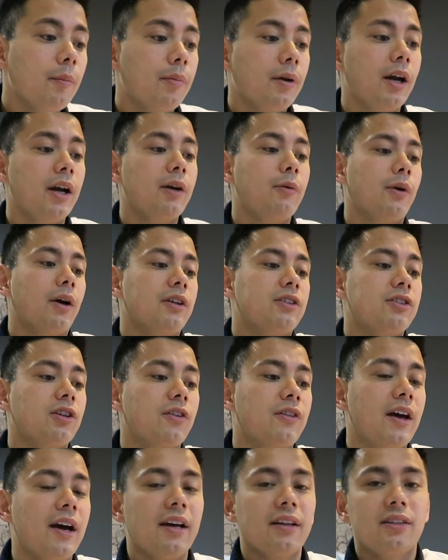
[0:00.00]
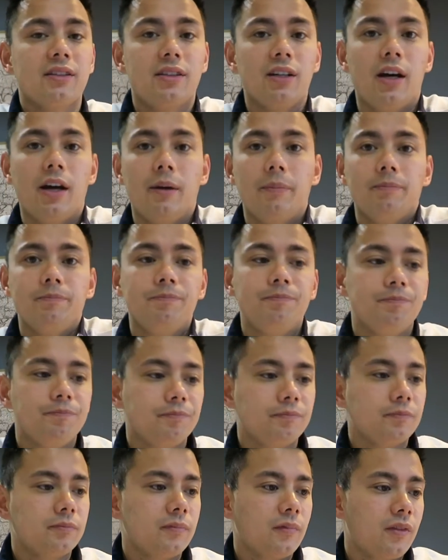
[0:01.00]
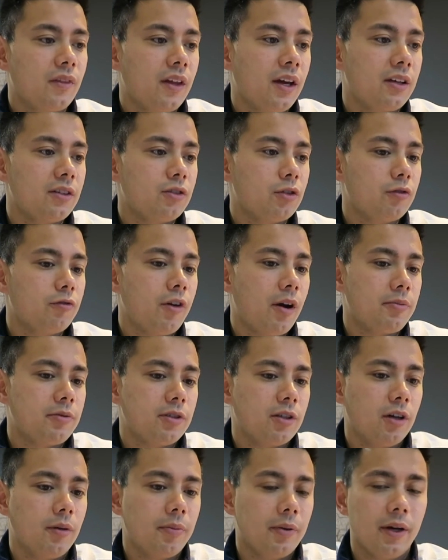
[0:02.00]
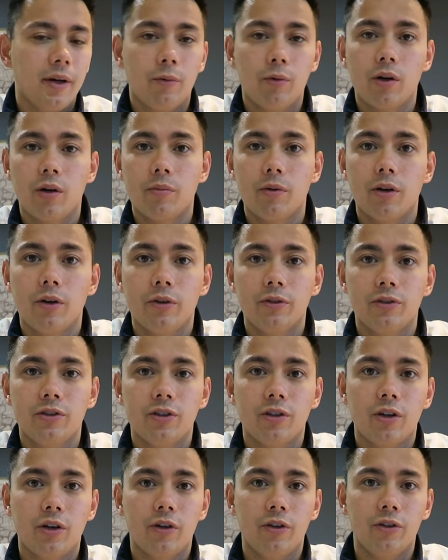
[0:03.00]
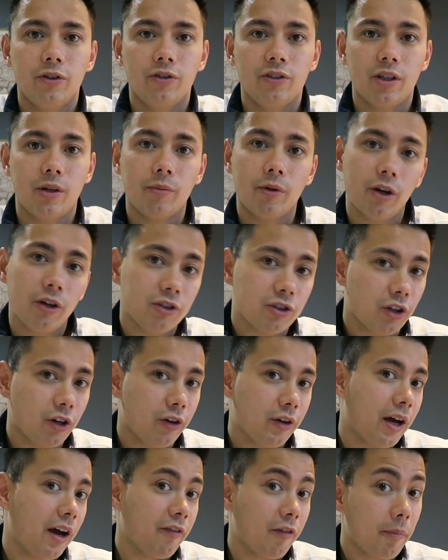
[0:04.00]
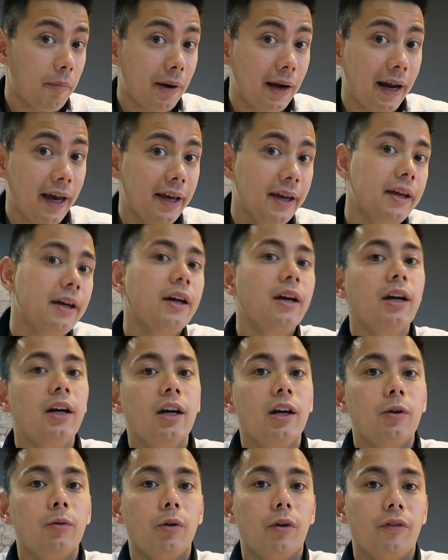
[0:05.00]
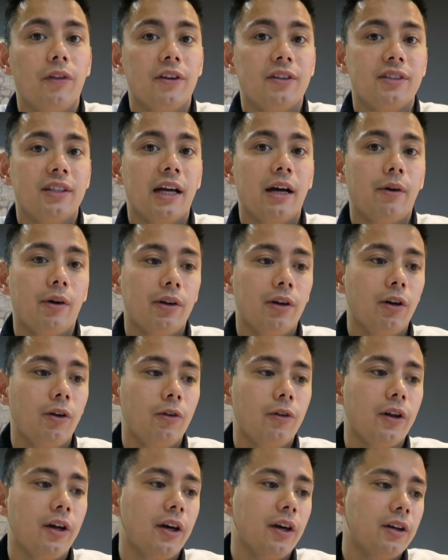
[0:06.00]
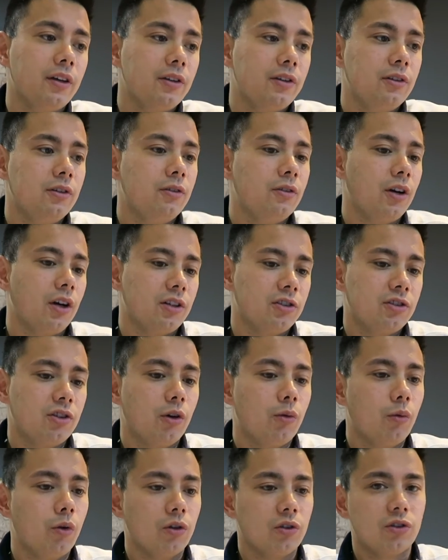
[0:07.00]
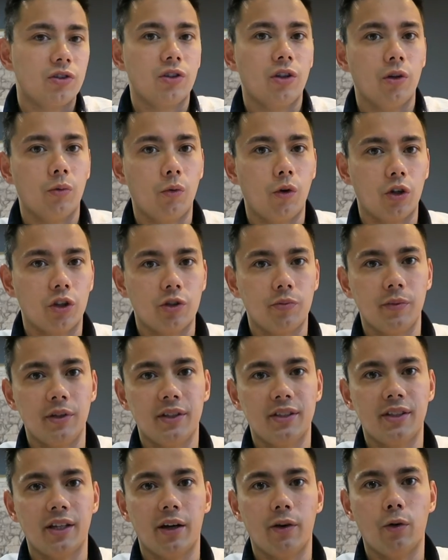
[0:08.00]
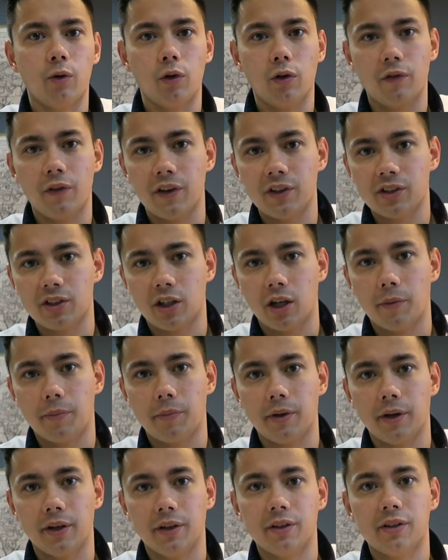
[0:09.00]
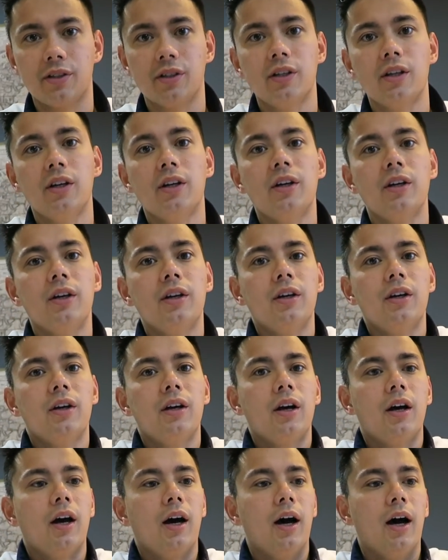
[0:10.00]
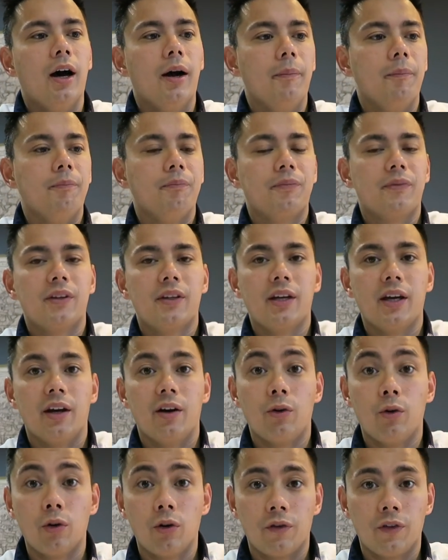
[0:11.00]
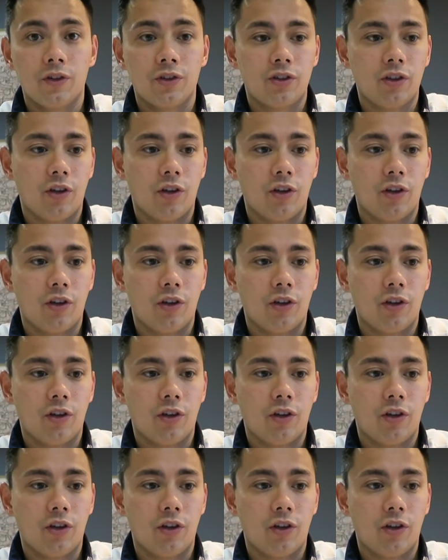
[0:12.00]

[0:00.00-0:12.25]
but anyway, so that sort of wraps it up here. What I'm going to go and do is I'm going to go and have a play with this now. I know that you guys don't want to watch me set all of this up and get all of the